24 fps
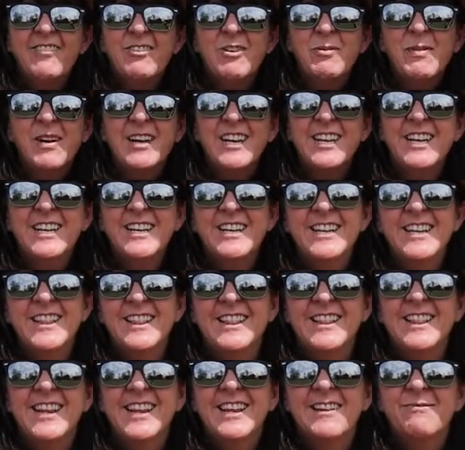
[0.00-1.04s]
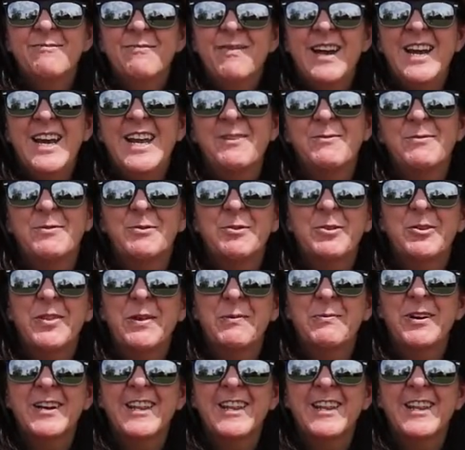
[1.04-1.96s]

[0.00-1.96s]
Hi everybody! My name is Ruth.